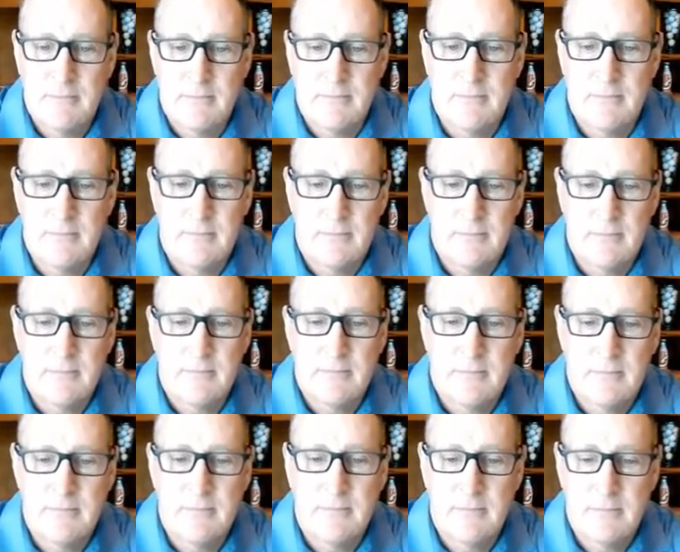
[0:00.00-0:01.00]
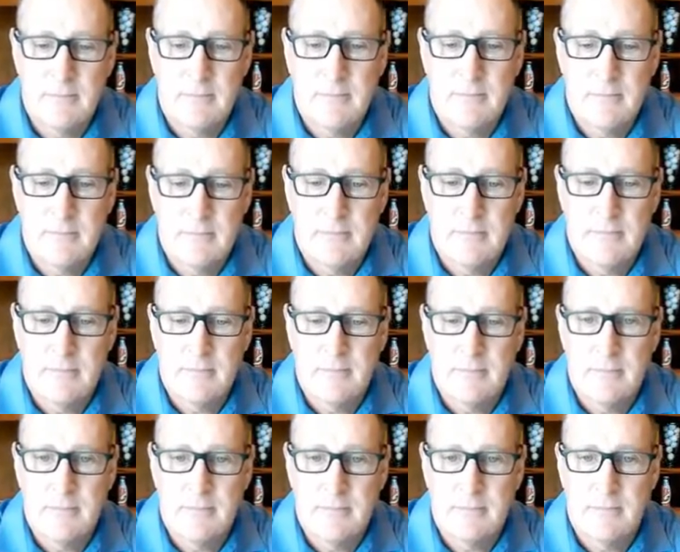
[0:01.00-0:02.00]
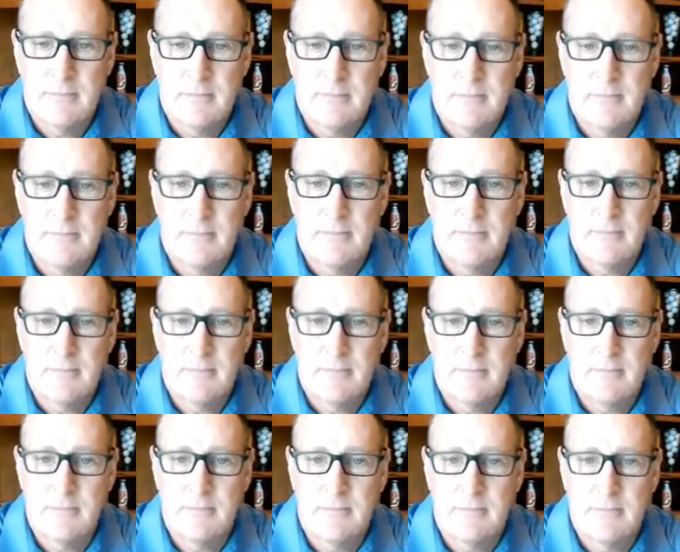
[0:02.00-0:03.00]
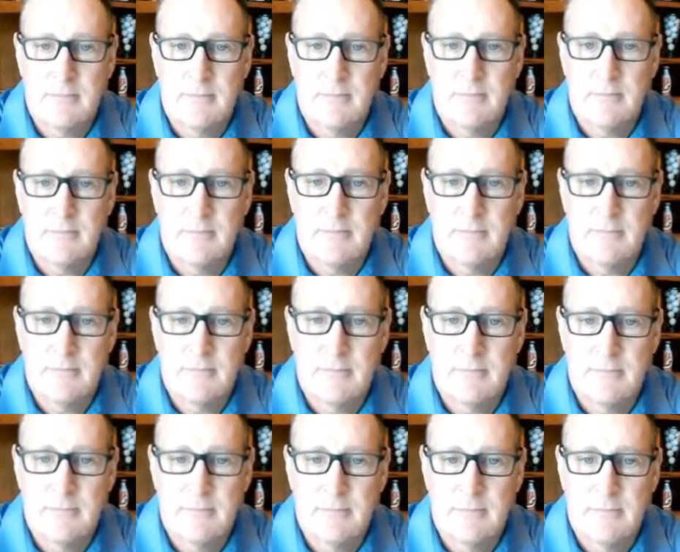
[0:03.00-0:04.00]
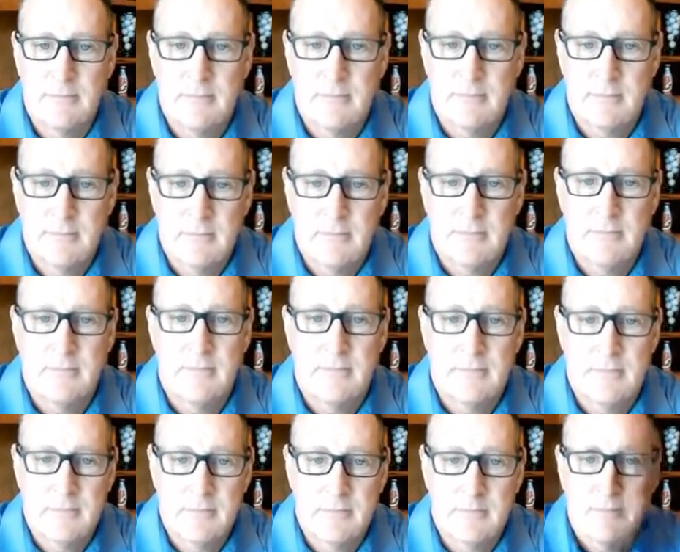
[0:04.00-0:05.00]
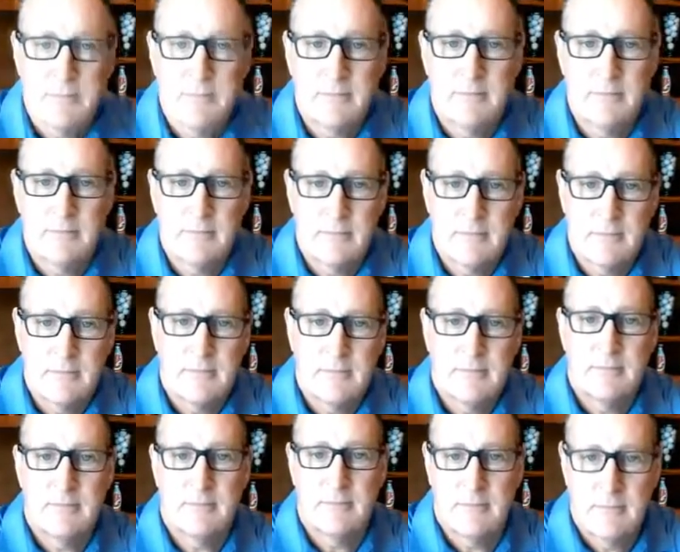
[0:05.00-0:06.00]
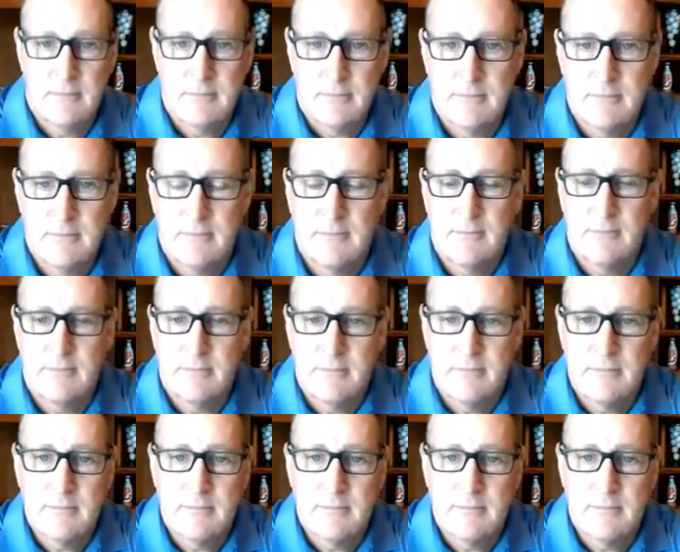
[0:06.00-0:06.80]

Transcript: [no speech]